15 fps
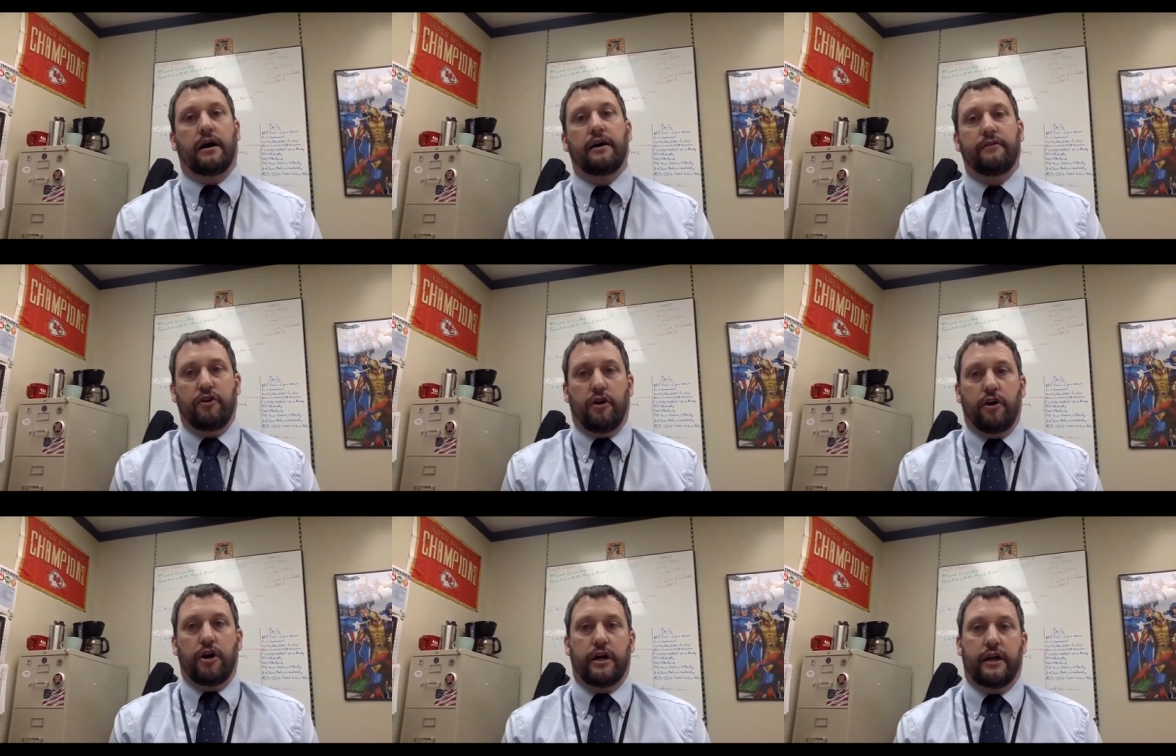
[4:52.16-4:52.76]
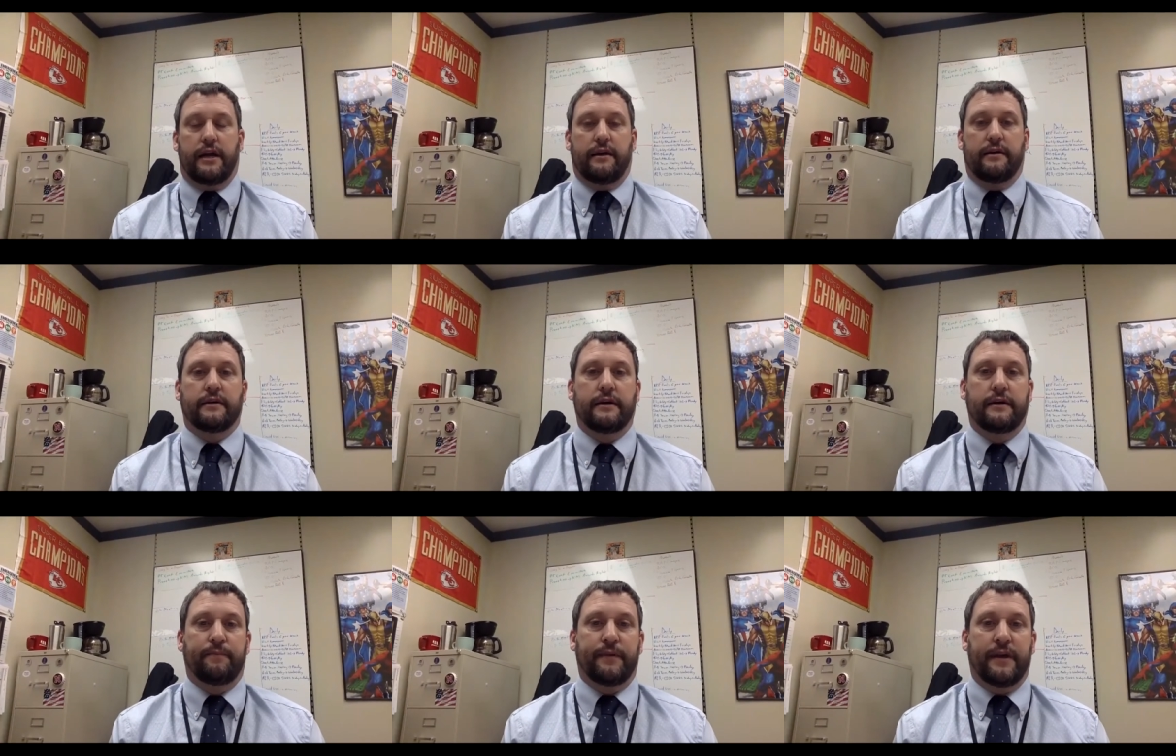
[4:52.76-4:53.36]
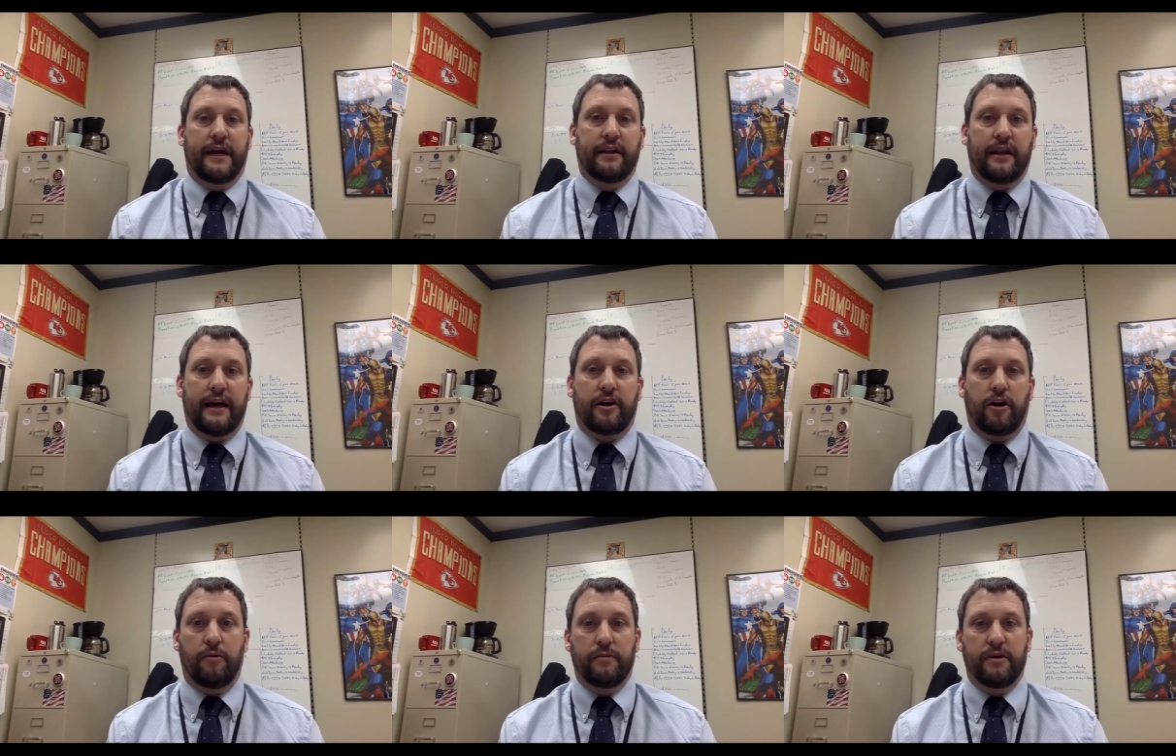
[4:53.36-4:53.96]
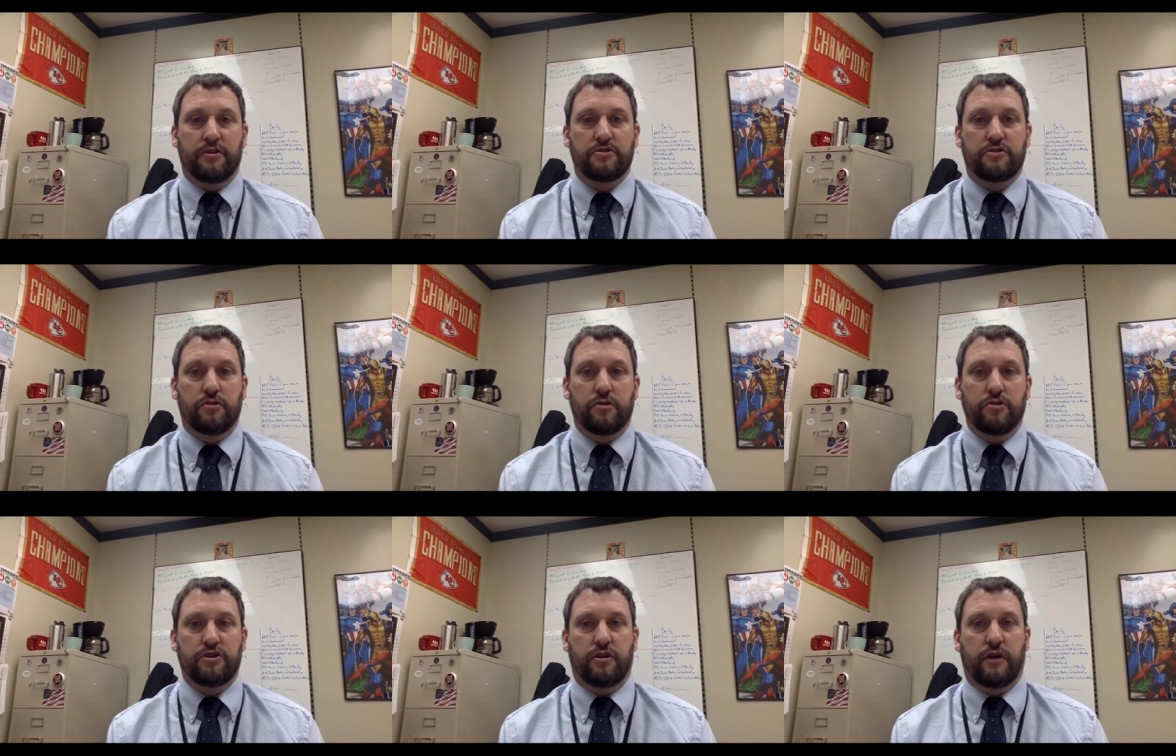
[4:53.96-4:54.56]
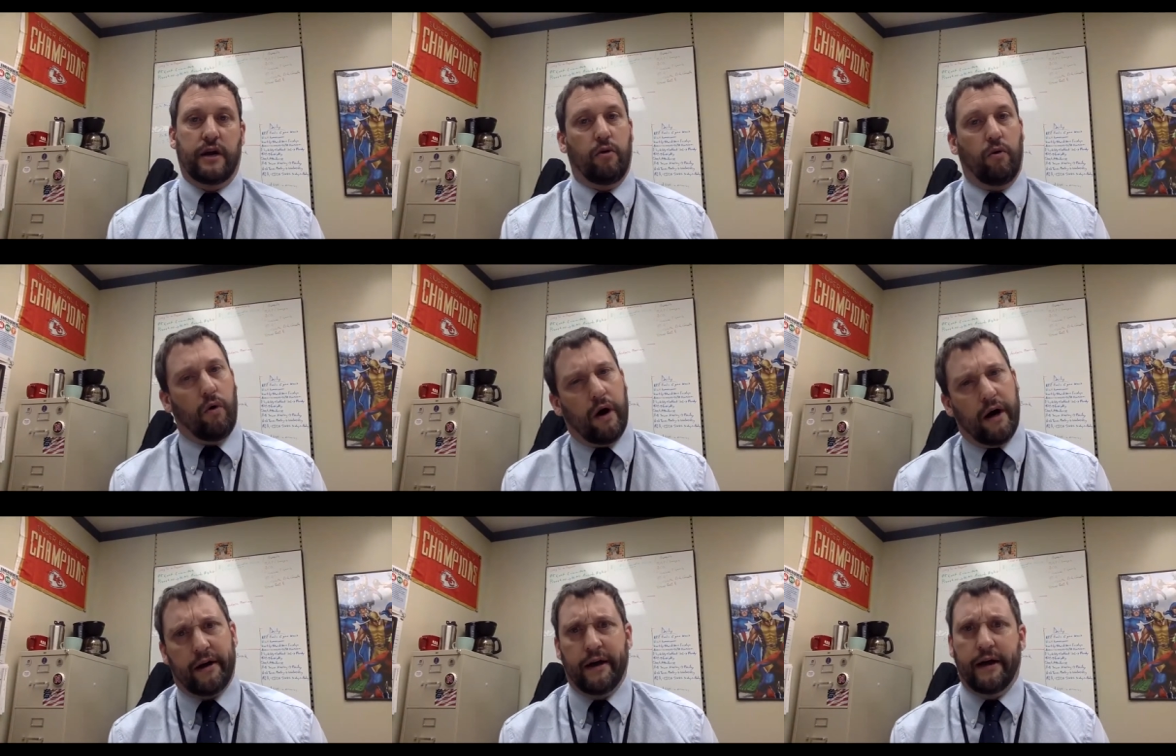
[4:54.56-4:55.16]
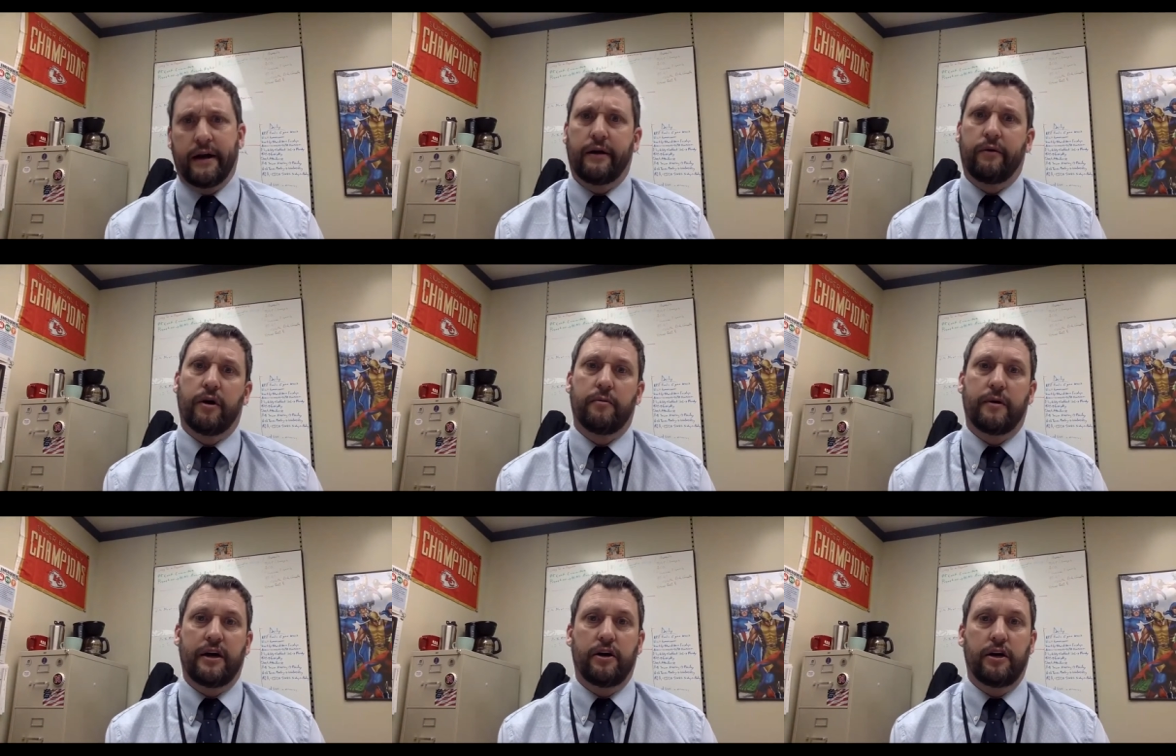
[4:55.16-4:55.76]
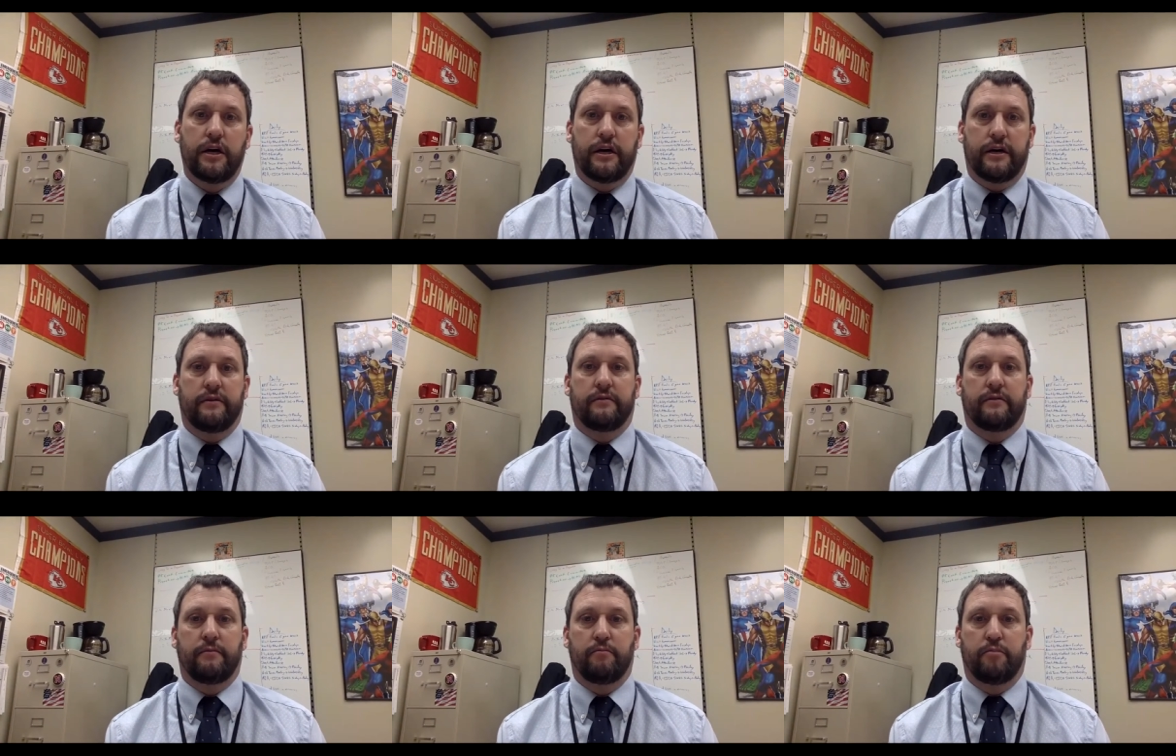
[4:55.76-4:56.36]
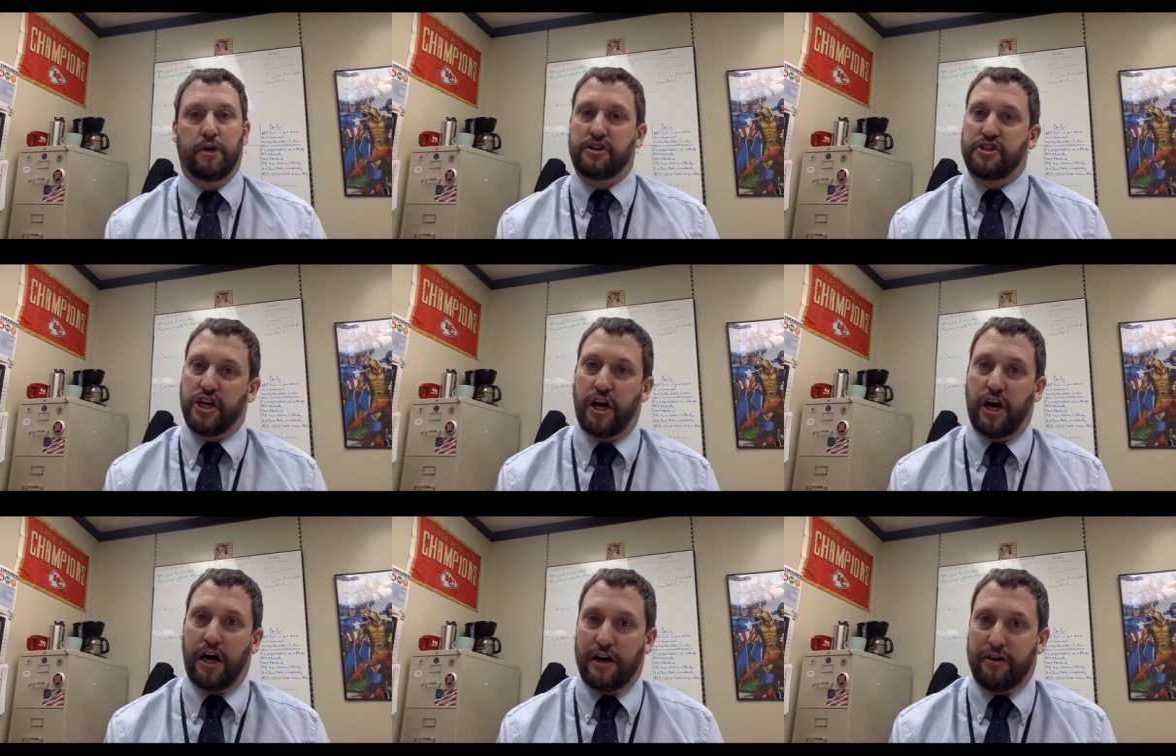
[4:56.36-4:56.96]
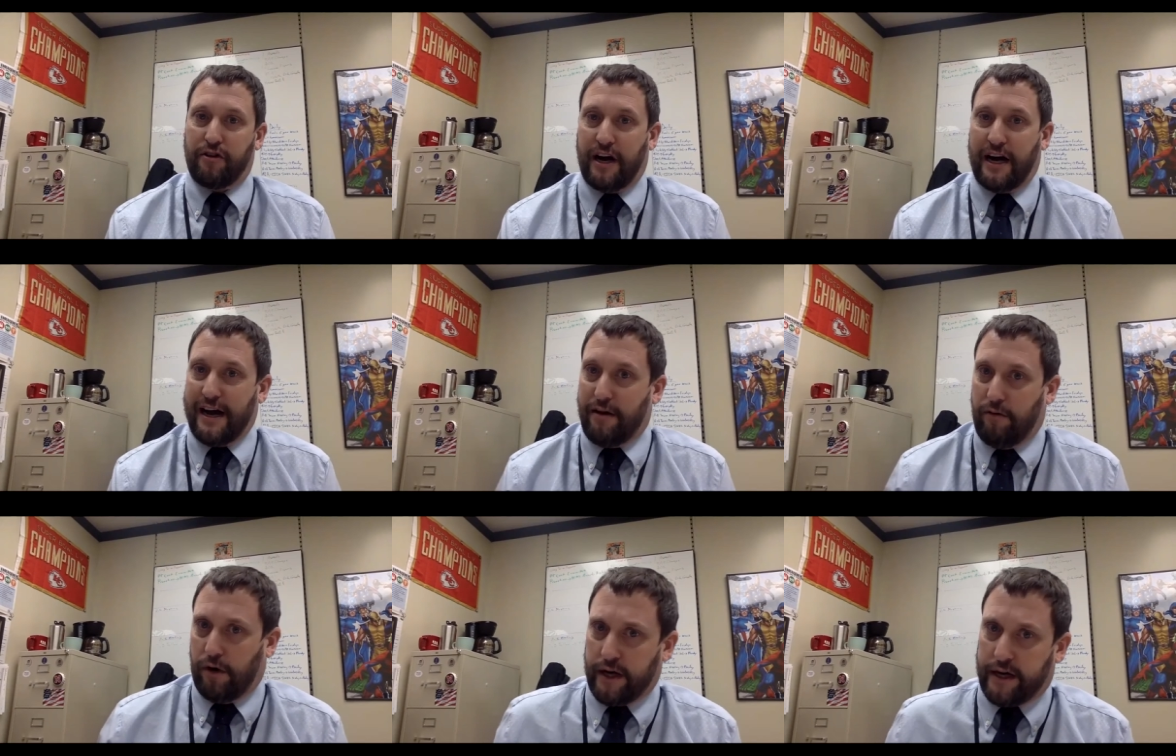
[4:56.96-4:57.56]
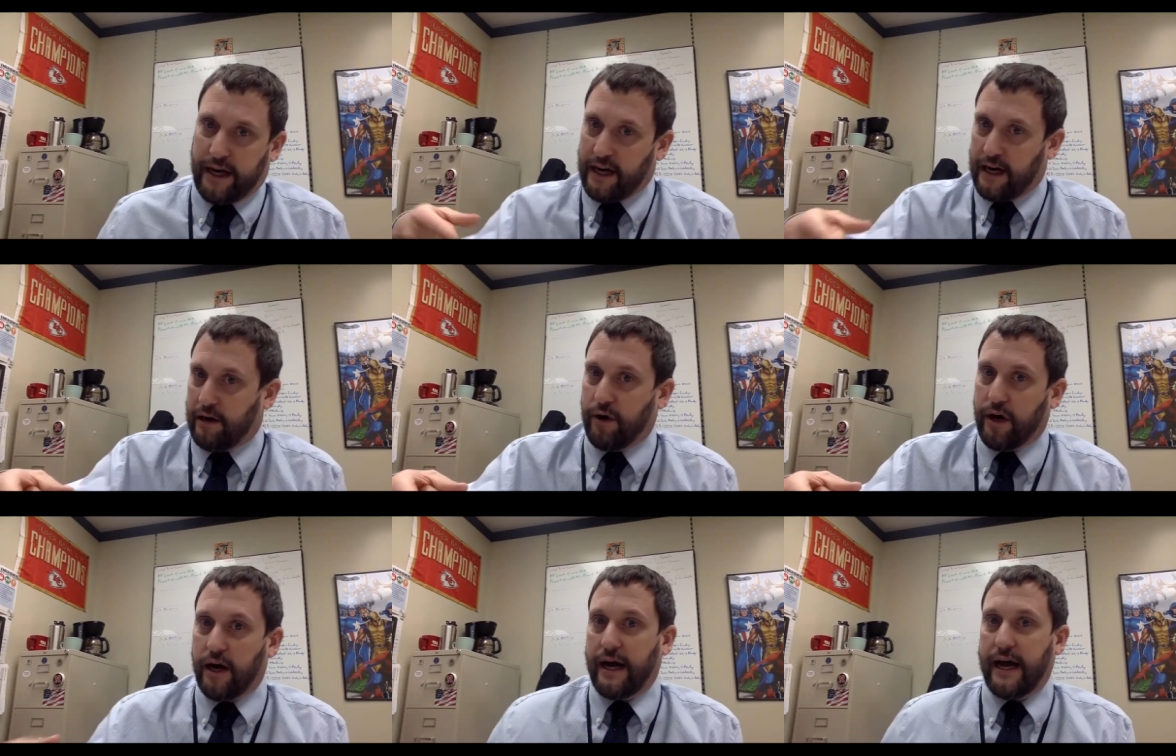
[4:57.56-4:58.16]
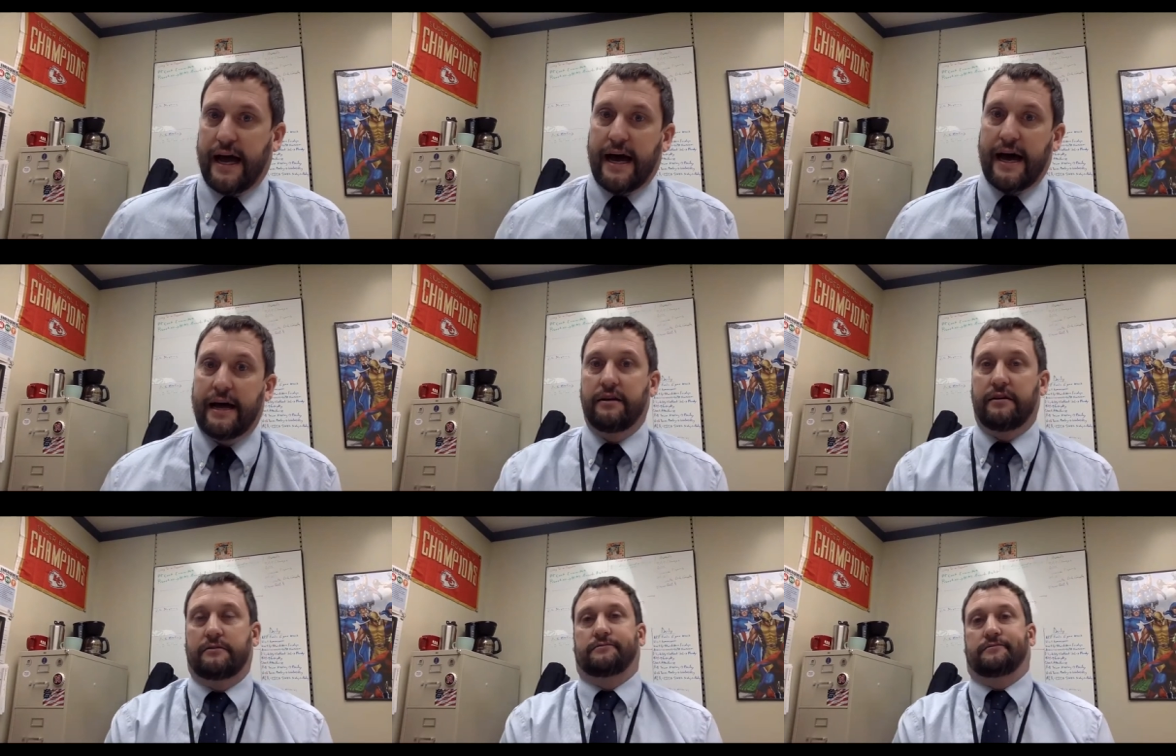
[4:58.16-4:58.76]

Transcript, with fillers: of your hoodie. And like all middle schoolers, you're like, well, why can't I wear my hood? Big John, right? Why can't I wear a hat?